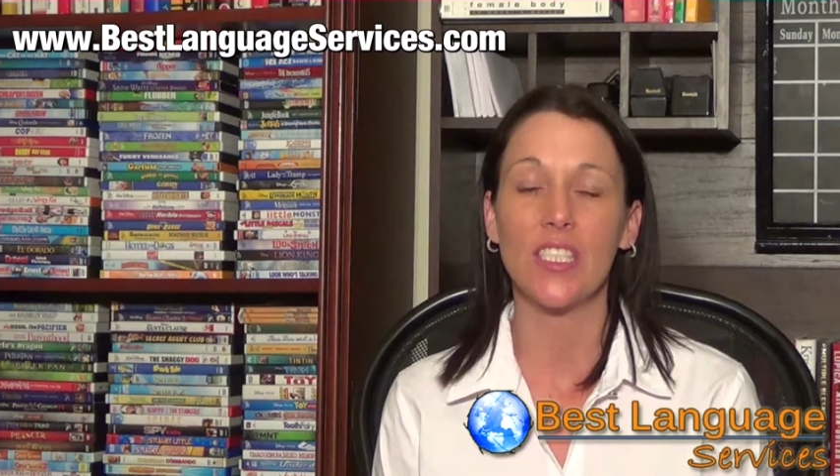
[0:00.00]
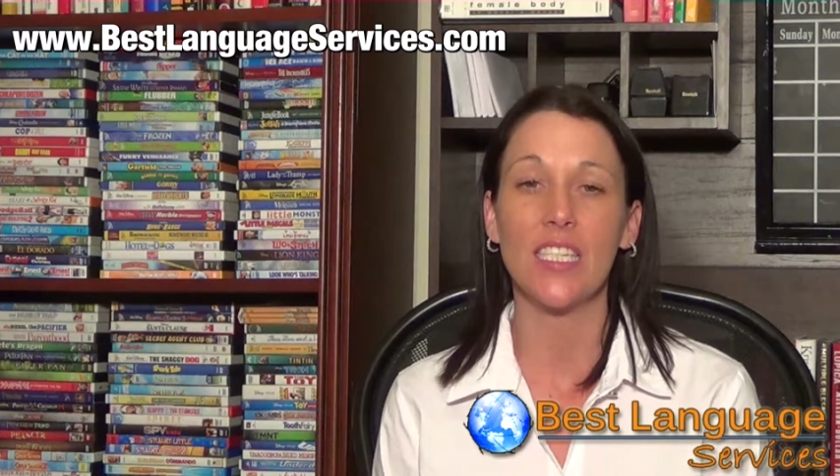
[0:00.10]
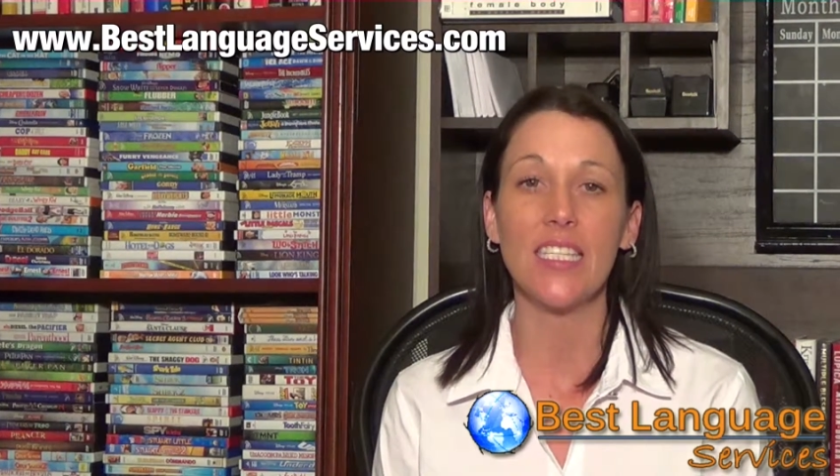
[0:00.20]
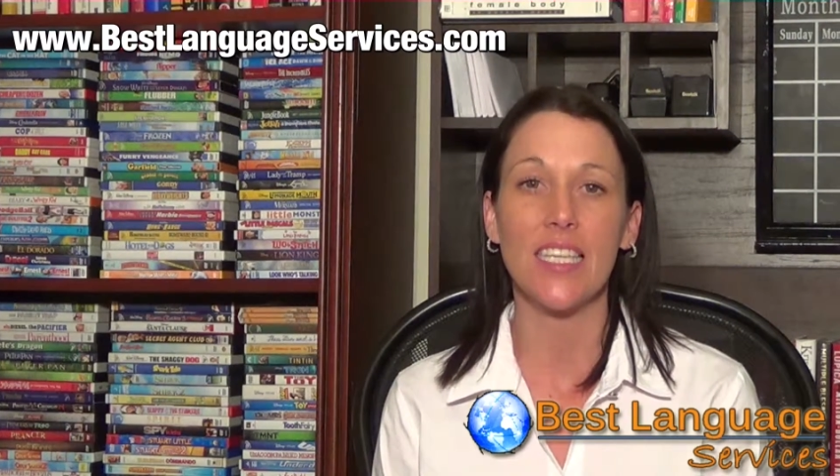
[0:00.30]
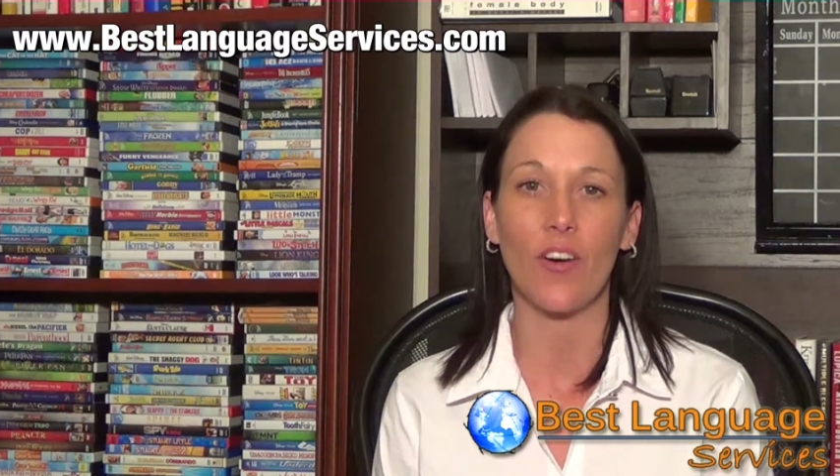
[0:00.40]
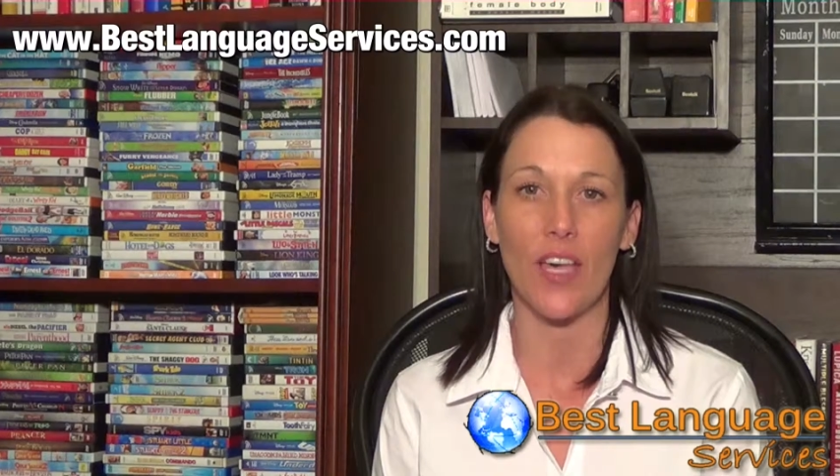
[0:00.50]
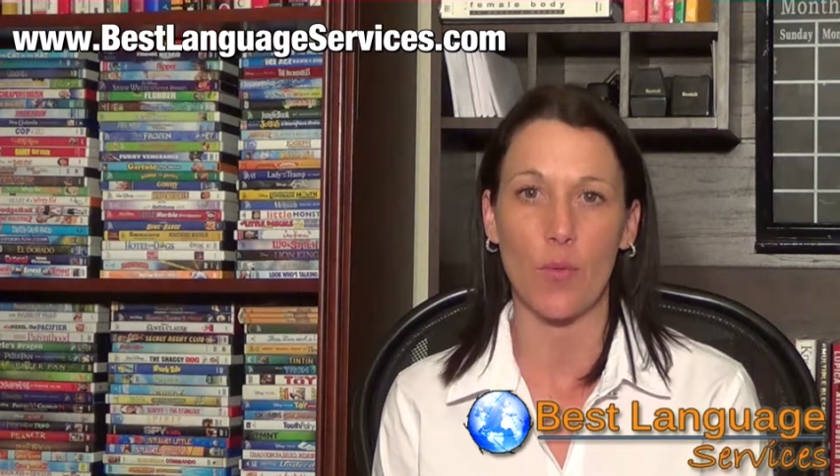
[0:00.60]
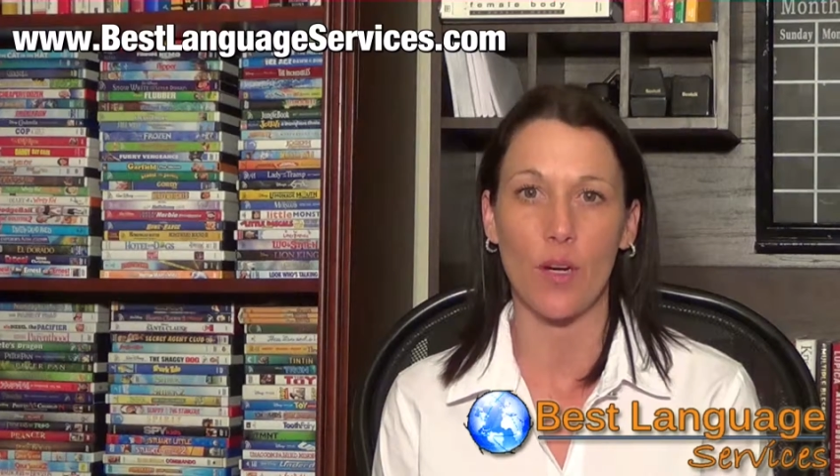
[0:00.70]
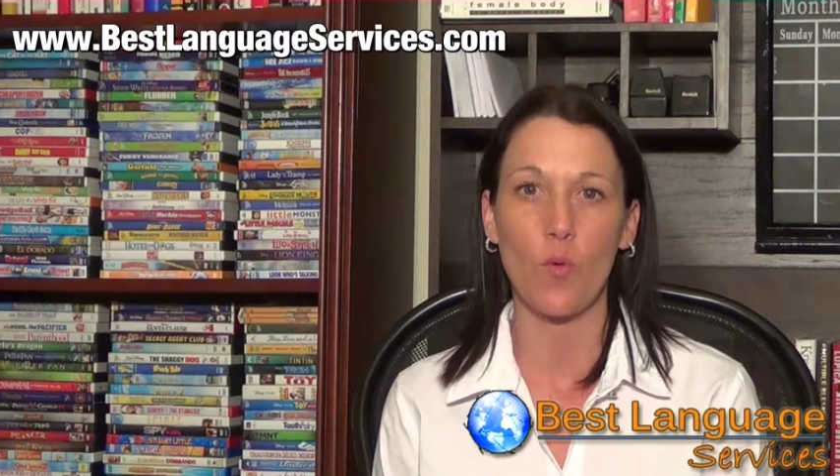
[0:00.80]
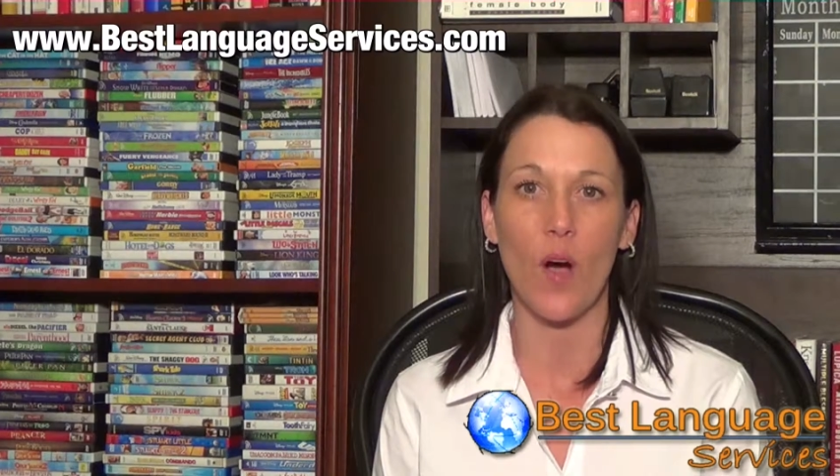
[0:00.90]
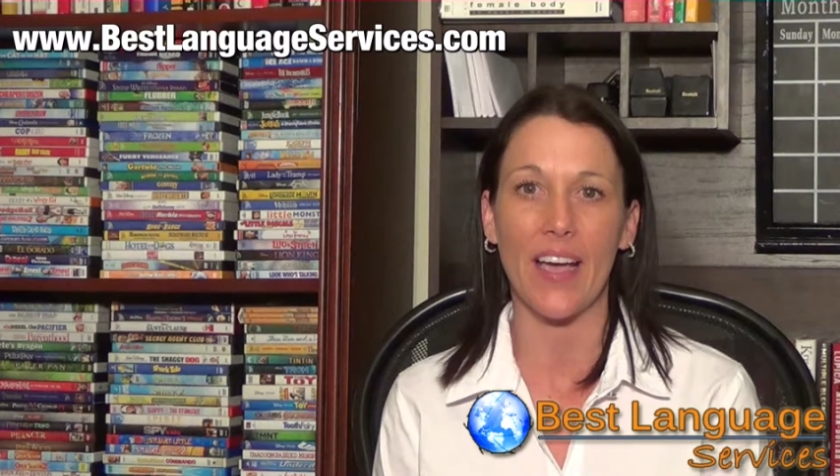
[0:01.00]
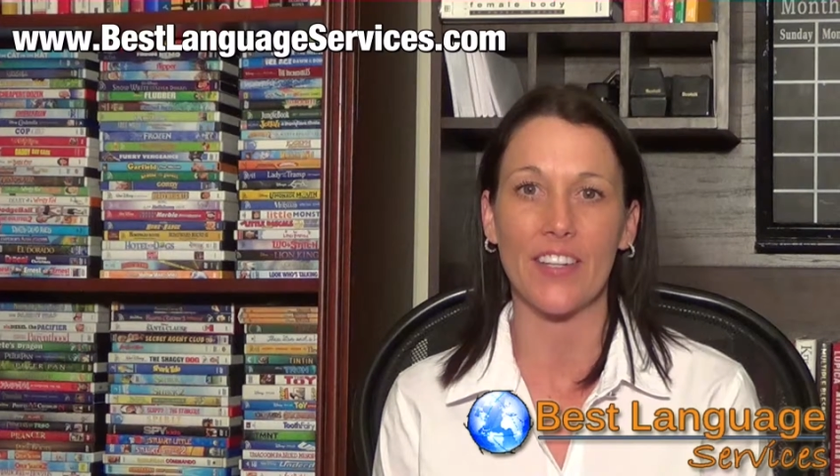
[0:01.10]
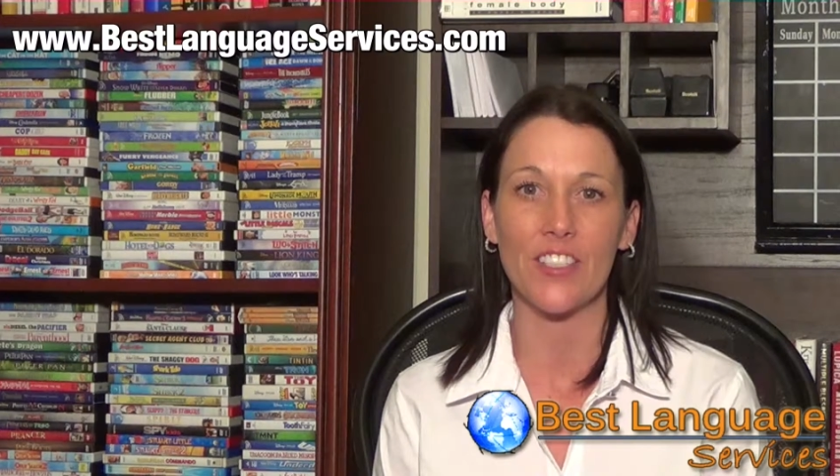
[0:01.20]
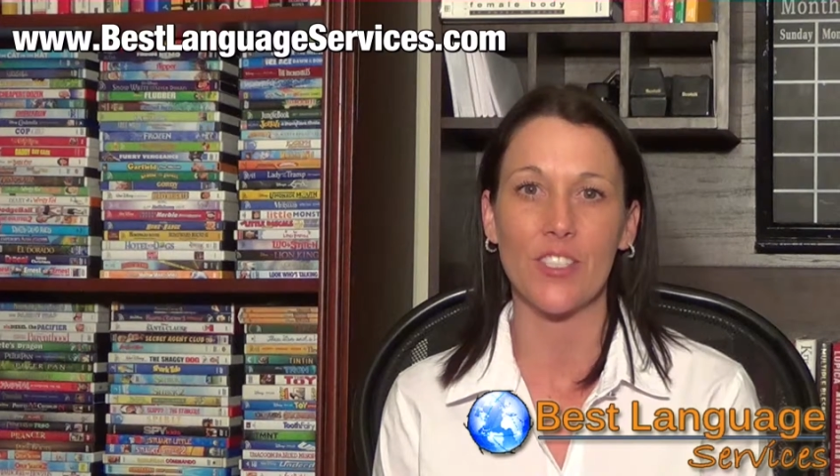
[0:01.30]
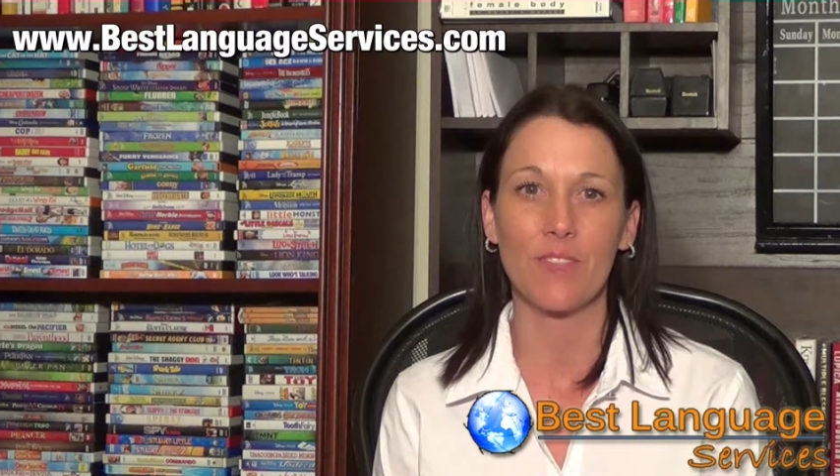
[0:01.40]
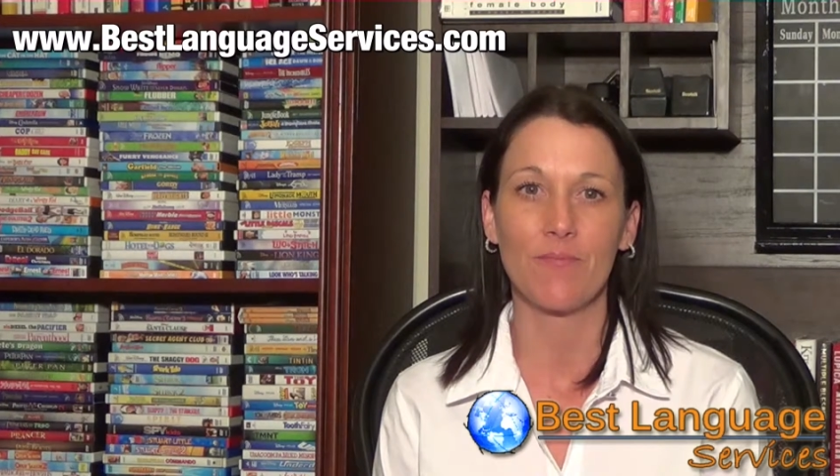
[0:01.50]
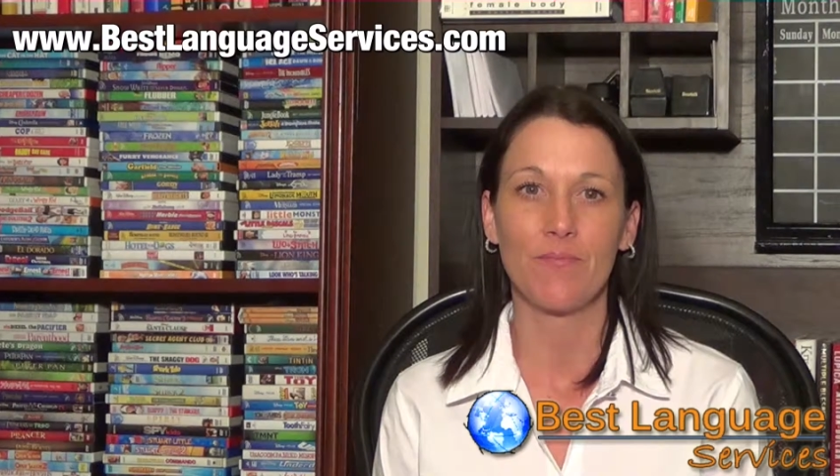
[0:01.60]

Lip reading: to detail it requires.